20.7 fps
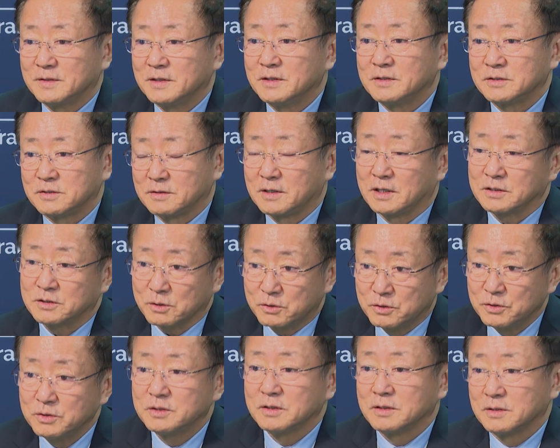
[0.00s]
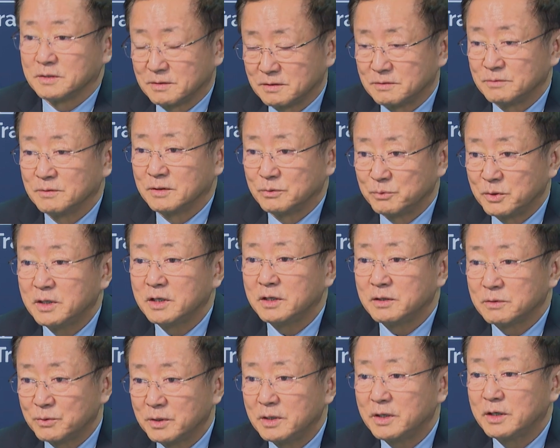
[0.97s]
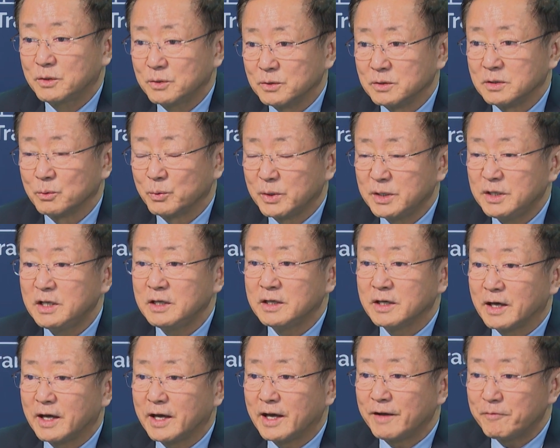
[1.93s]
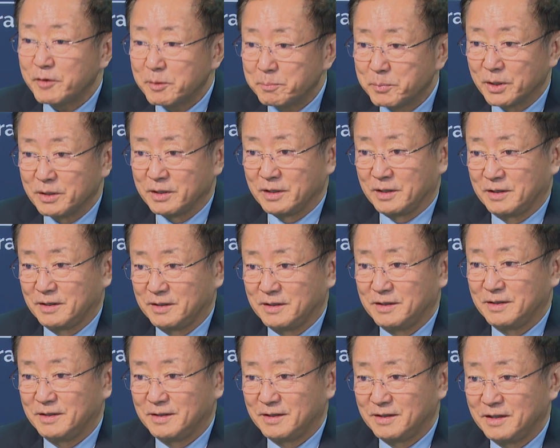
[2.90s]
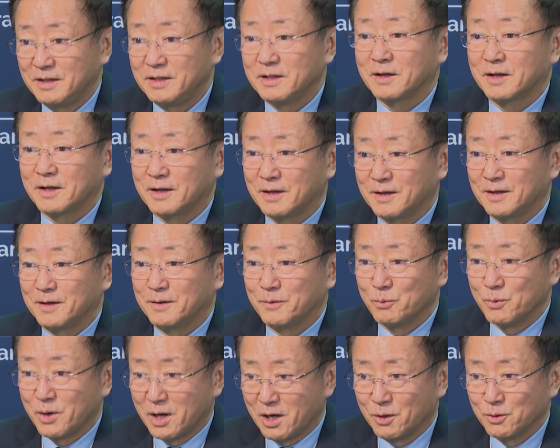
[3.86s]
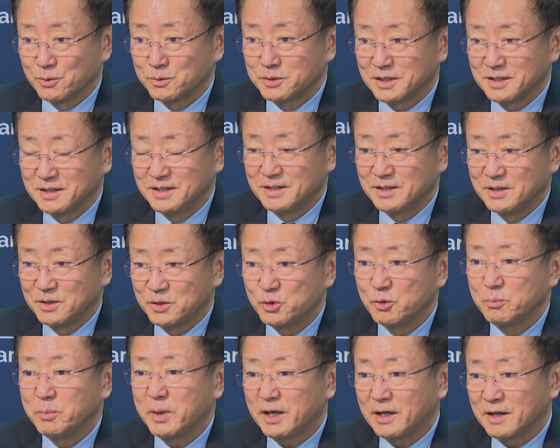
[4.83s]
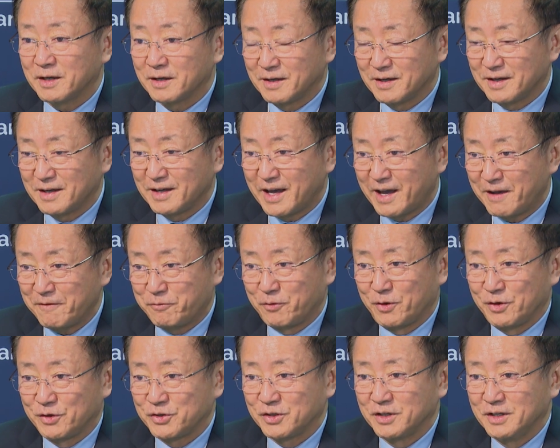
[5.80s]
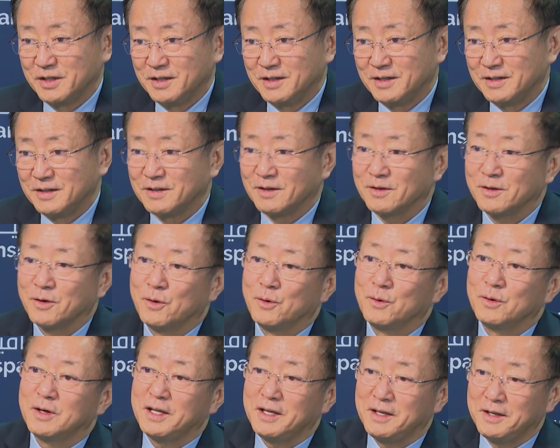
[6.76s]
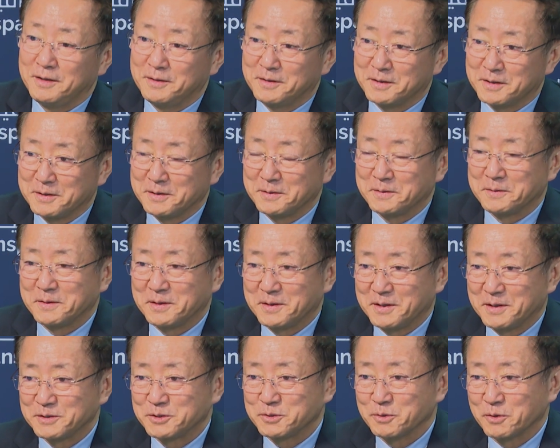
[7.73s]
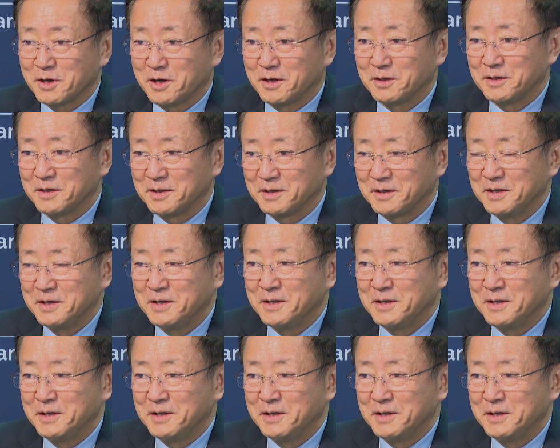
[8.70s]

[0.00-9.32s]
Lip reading: So that's good, really, really good. We need everybody in the world to make an effort. Not only the so-called